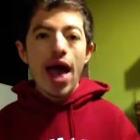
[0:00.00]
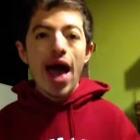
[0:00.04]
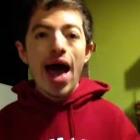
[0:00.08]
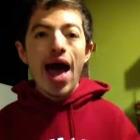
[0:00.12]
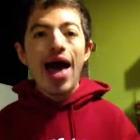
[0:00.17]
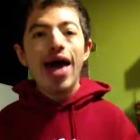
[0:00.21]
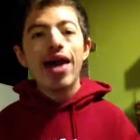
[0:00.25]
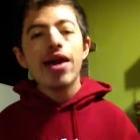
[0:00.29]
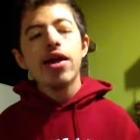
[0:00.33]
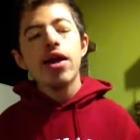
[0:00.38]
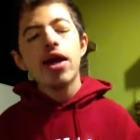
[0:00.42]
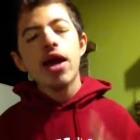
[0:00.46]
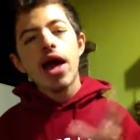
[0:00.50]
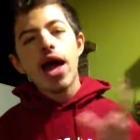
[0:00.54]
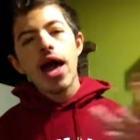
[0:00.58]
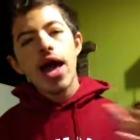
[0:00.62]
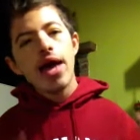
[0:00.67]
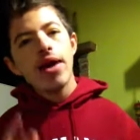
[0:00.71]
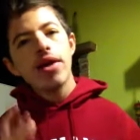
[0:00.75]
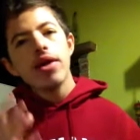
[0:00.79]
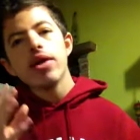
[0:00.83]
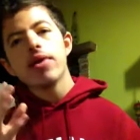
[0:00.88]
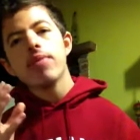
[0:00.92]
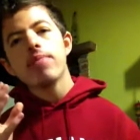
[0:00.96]
and
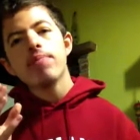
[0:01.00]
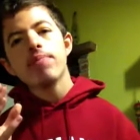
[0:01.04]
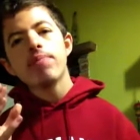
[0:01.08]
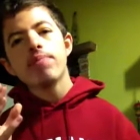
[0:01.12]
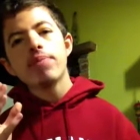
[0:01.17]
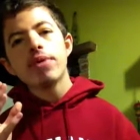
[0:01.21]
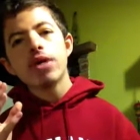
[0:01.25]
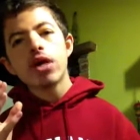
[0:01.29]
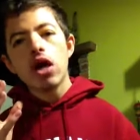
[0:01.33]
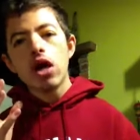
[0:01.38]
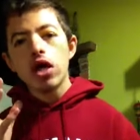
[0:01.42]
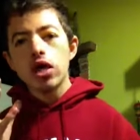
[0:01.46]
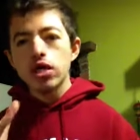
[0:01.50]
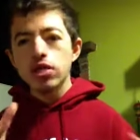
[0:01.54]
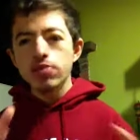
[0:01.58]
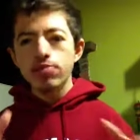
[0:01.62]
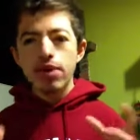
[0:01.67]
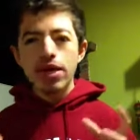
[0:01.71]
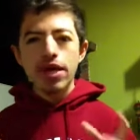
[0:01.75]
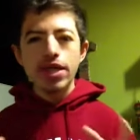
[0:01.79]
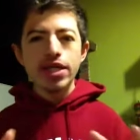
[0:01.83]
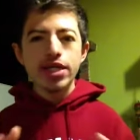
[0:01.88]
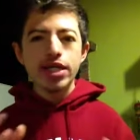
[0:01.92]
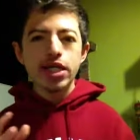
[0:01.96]
and because
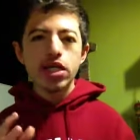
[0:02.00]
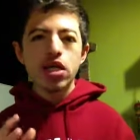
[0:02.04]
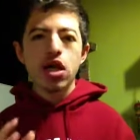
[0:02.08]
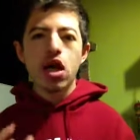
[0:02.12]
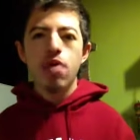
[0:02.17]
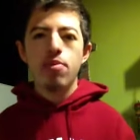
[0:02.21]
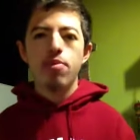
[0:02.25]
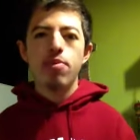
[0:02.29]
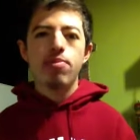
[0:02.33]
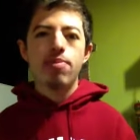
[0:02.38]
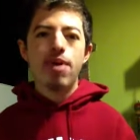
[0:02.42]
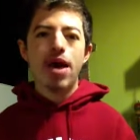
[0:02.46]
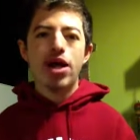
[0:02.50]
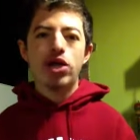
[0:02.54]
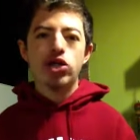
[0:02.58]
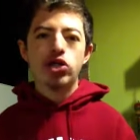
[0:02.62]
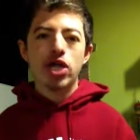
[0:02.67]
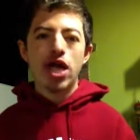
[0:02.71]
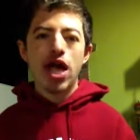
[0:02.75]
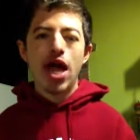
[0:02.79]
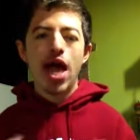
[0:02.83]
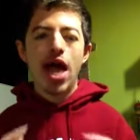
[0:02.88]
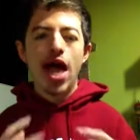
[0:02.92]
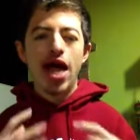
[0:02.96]
Benedict
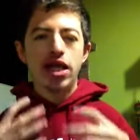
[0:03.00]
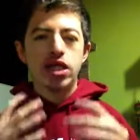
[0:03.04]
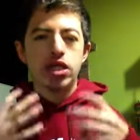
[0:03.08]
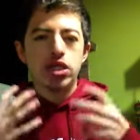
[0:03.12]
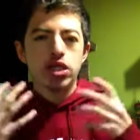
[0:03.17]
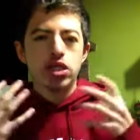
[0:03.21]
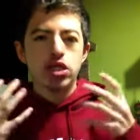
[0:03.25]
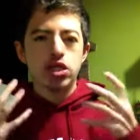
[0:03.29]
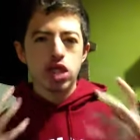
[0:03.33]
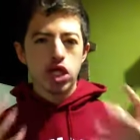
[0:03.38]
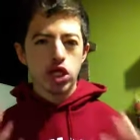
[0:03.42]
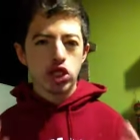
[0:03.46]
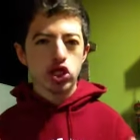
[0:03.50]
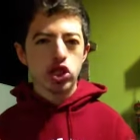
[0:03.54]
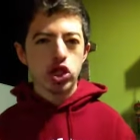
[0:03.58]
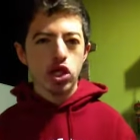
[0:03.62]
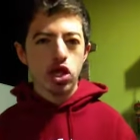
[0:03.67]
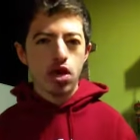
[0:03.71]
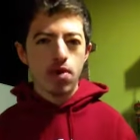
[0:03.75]
Cumberbatch has such